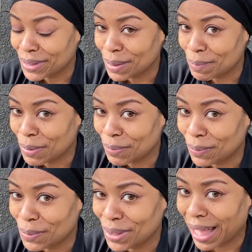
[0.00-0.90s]
Come
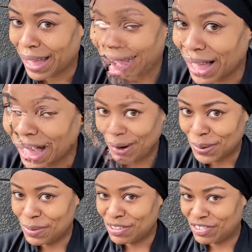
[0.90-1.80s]
on through, God.
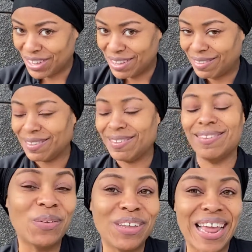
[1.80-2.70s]
Hallelujah,
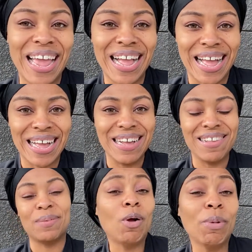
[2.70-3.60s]
Jesus. So today,
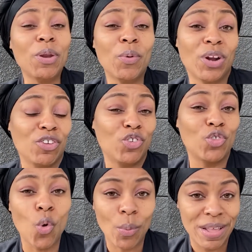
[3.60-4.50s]
guys, I'm going to be doing a
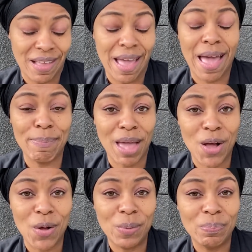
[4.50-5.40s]
story time,
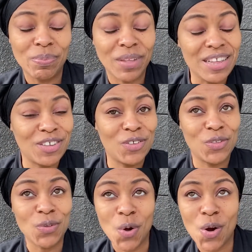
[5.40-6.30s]
y'all. It's
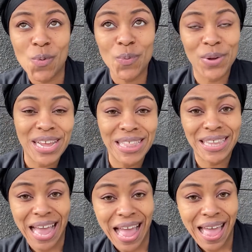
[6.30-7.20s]
a
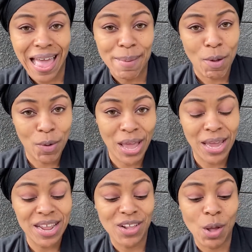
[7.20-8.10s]
story time,
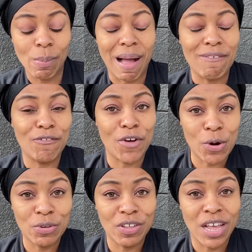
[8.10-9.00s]
okay? This is going to be my
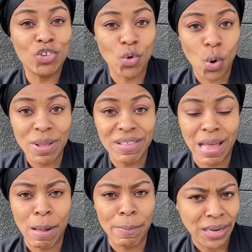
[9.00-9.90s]
first
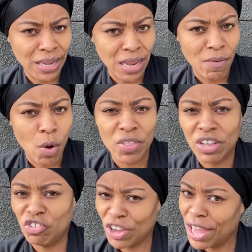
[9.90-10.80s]
story time, I believe,
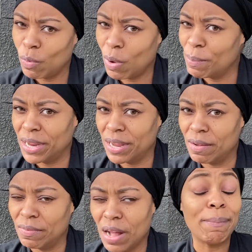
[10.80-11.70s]
on this channel, I
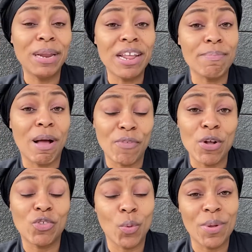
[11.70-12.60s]
believe. But I believe it's my
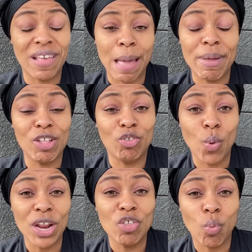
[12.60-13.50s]
first story time in
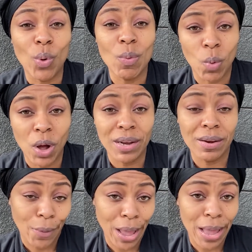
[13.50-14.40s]

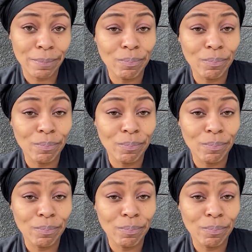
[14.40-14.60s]
2021, okay?